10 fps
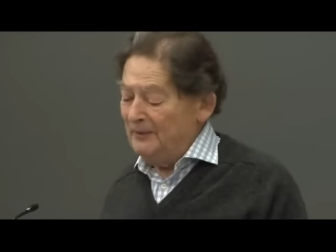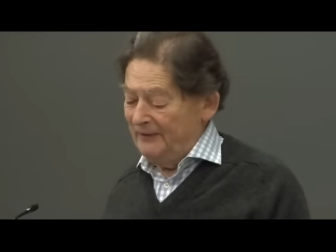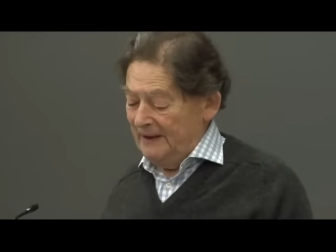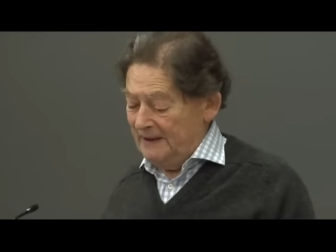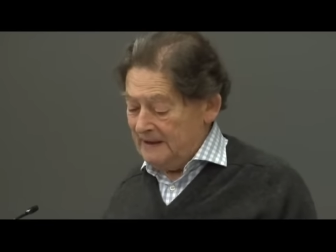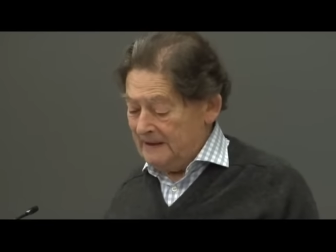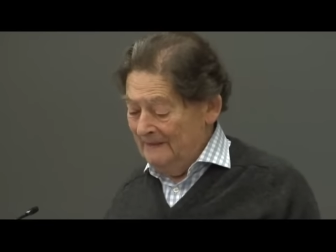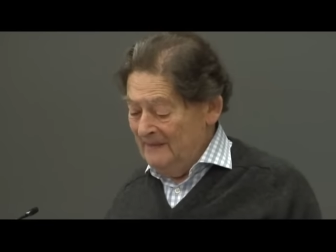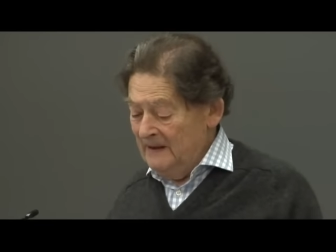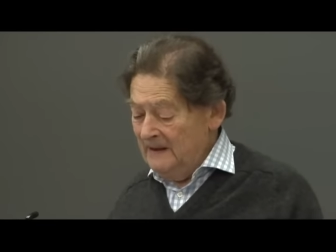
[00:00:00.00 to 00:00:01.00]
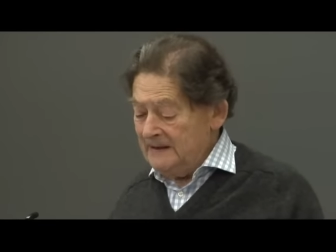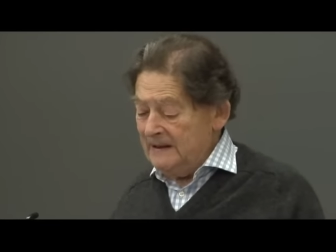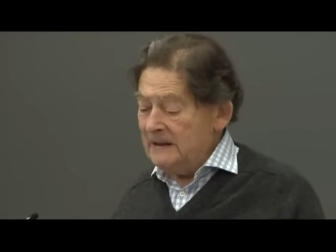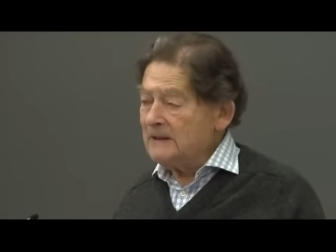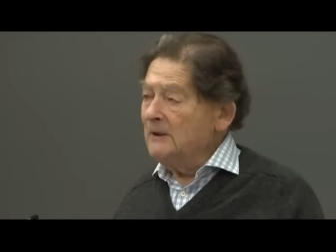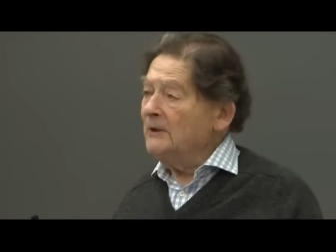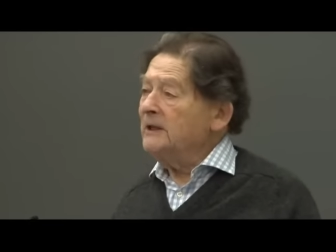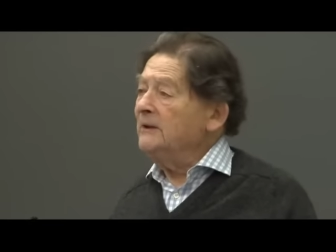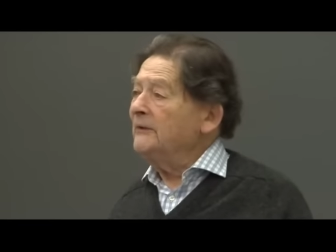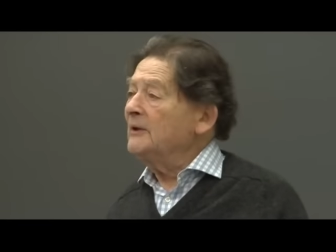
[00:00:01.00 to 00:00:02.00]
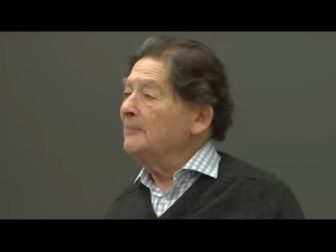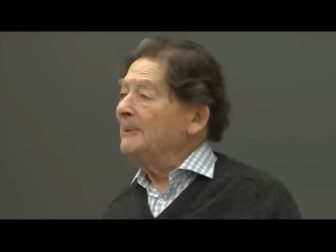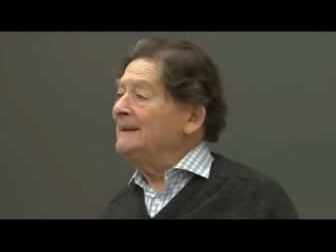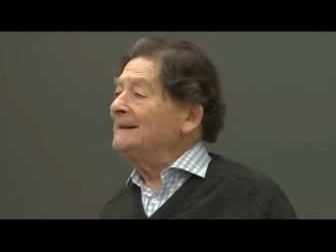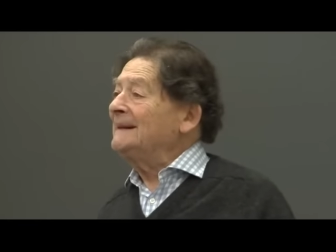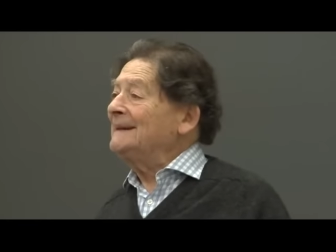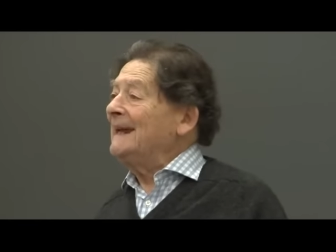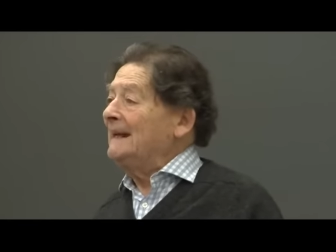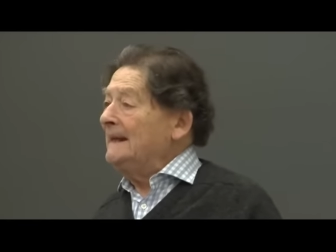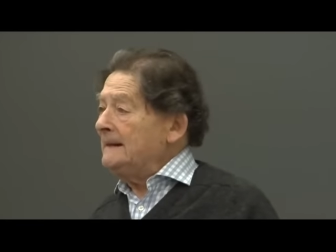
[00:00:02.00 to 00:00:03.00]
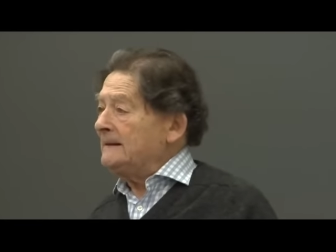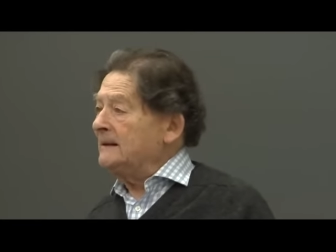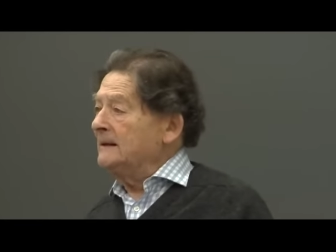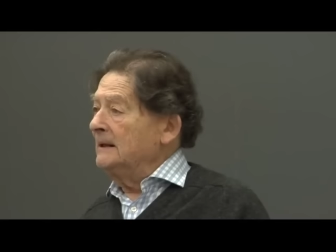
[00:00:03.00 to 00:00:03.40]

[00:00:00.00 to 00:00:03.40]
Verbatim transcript: perverse, since not even the political elite